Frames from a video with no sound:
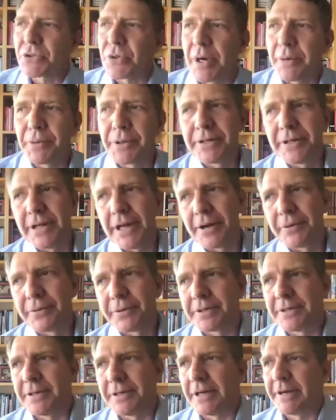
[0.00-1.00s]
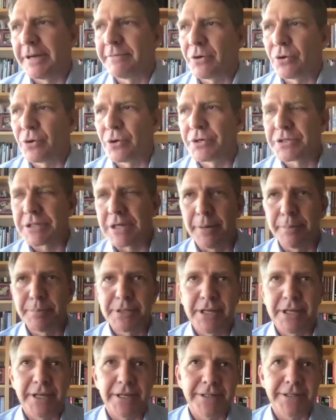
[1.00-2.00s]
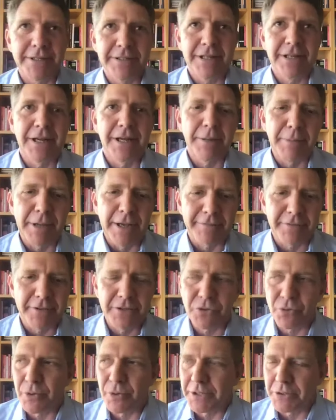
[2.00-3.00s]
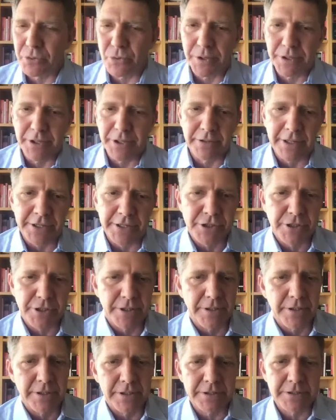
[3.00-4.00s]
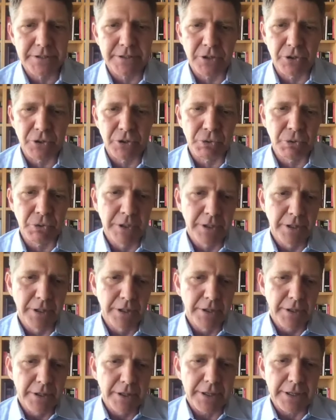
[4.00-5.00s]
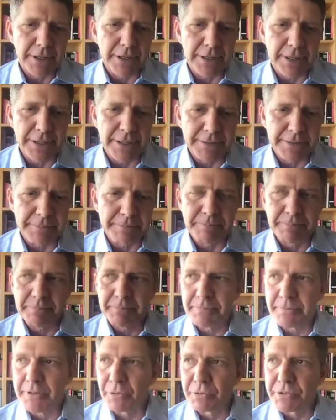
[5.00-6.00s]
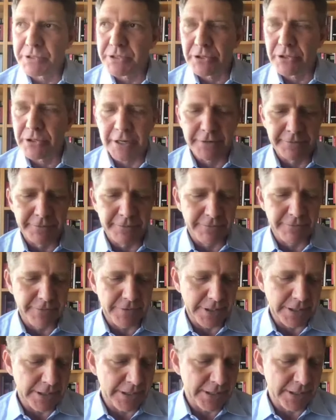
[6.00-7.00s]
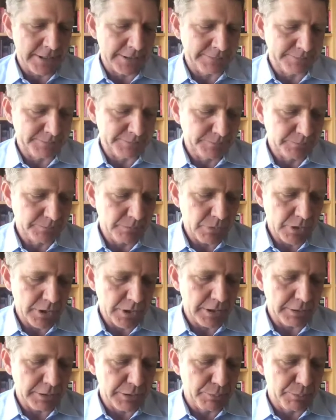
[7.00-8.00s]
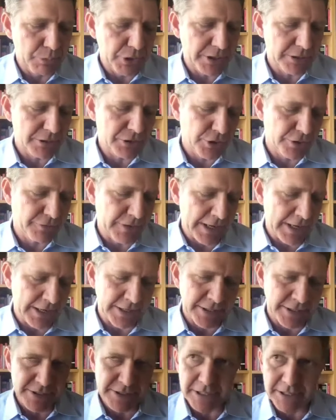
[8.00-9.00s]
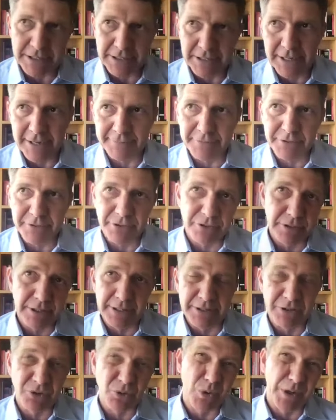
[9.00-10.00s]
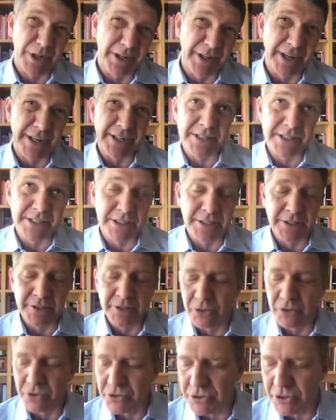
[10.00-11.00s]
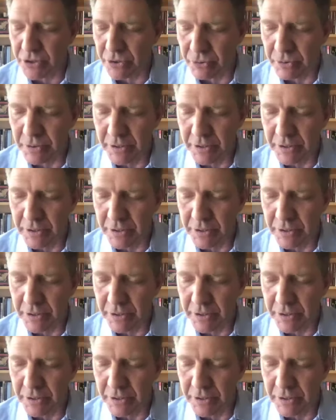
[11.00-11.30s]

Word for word: So I would, I would of course, update um, after the twenty twenty election. So uh, there was a lot of uh, The, the book sort of ends after in twenty nineteen or so.